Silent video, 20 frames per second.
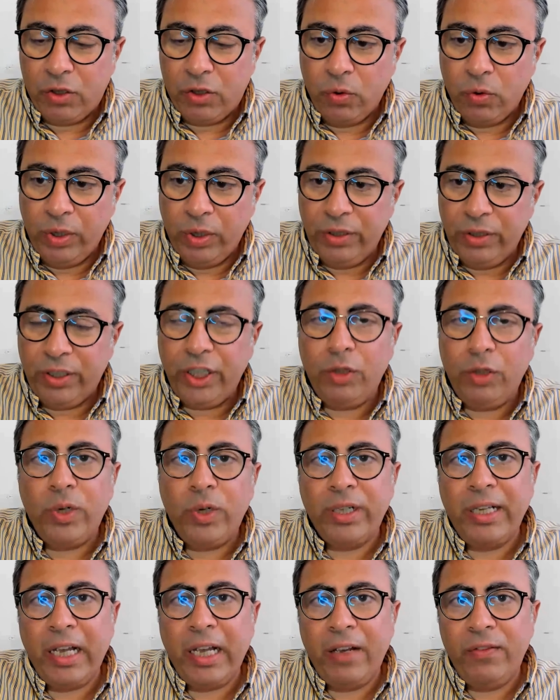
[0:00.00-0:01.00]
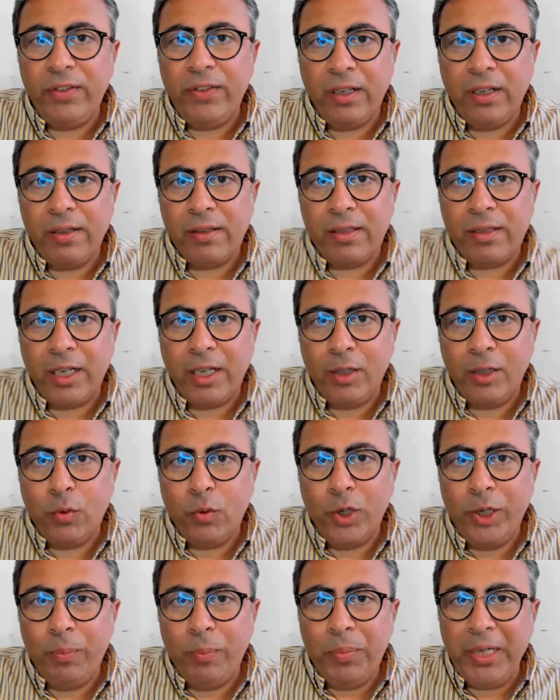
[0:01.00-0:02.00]
So, in real world evidence, it
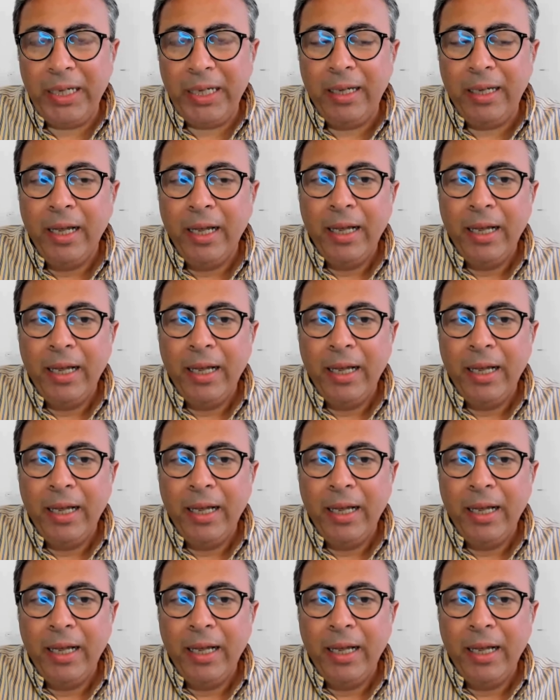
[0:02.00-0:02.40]
will be